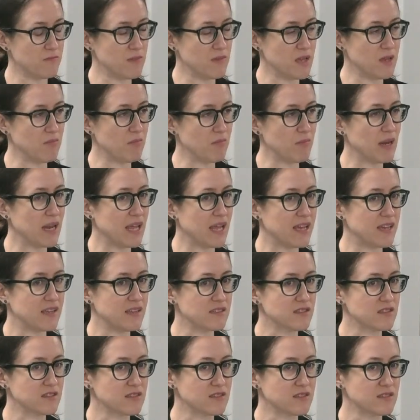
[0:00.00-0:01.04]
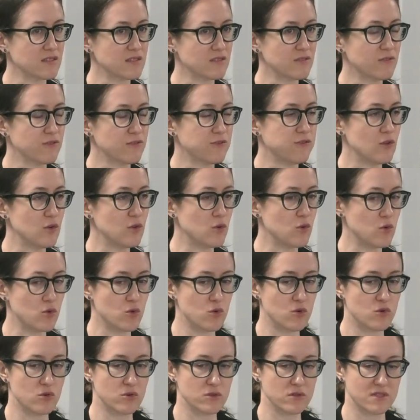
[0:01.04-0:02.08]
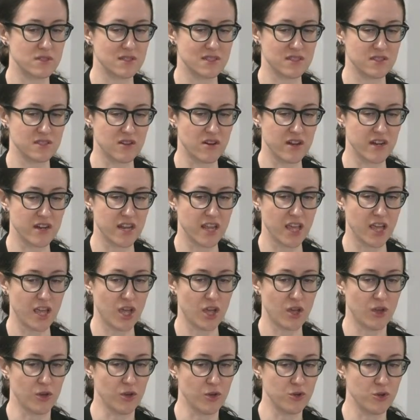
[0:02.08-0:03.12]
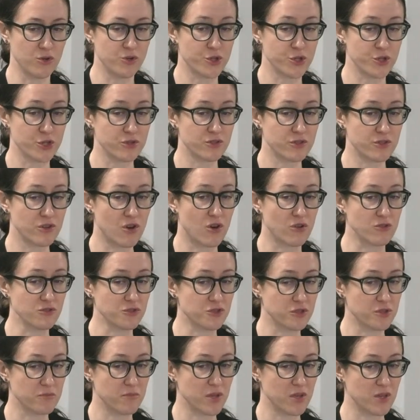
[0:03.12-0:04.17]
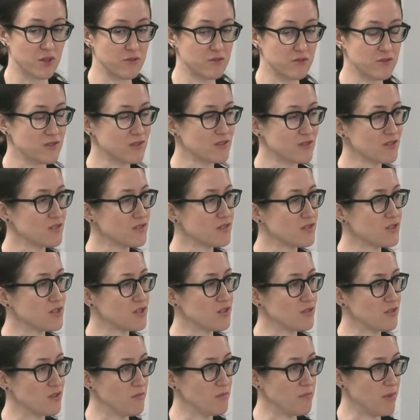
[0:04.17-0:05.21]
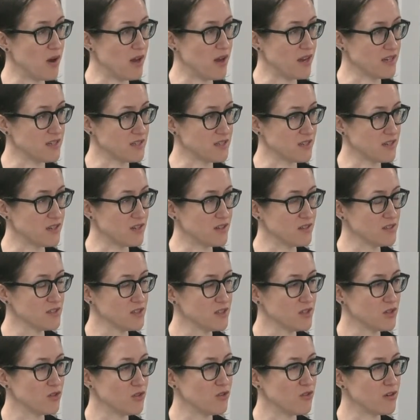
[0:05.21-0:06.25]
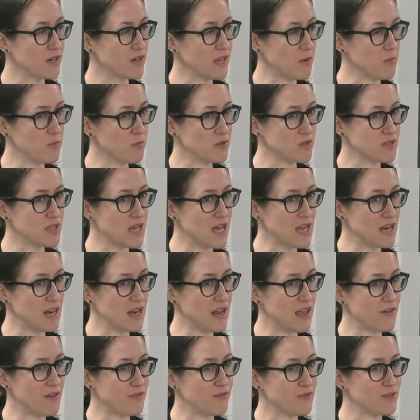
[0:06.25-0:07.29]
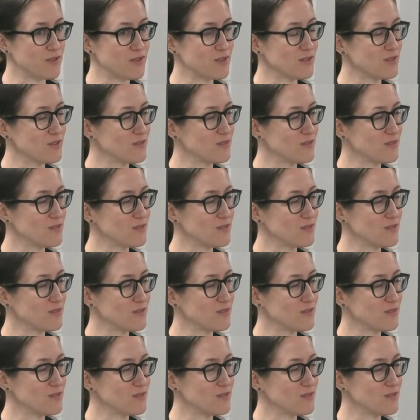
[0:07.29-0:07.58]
in place for deciding who should contribute to the binder? Or again, was that left